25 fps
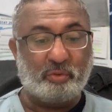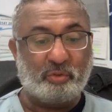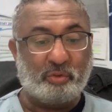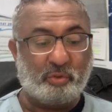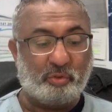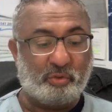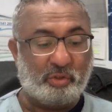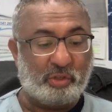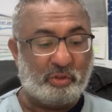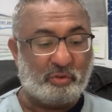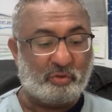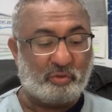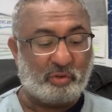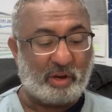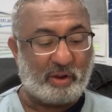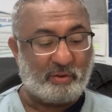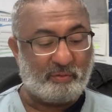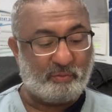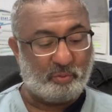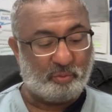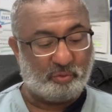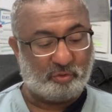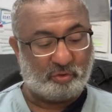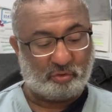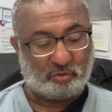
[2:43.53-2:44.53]
So she
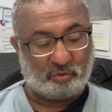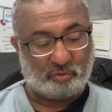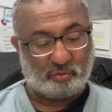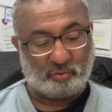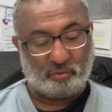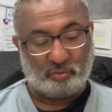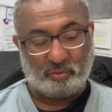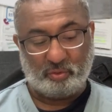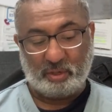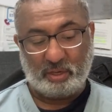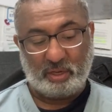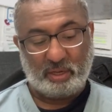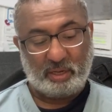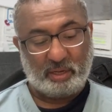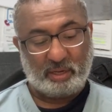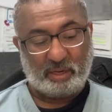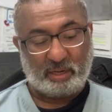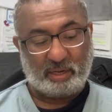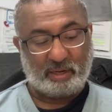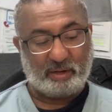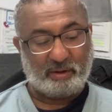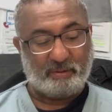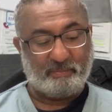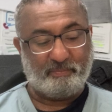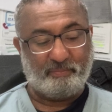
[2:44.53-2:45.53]
travels to,
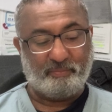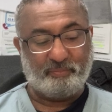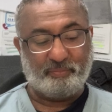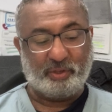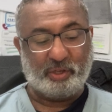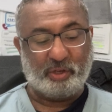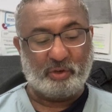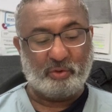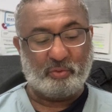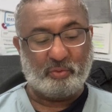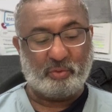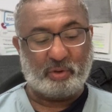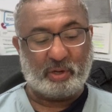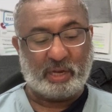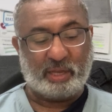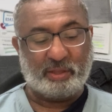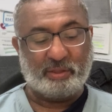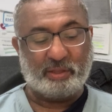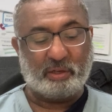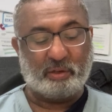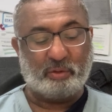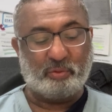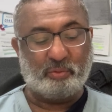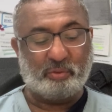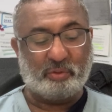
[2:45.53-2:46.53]

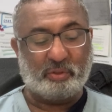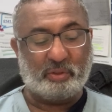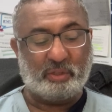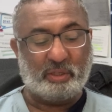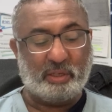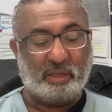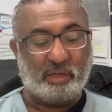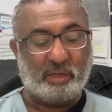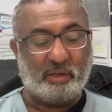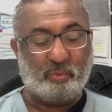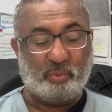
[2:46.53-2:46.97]
Andalusia,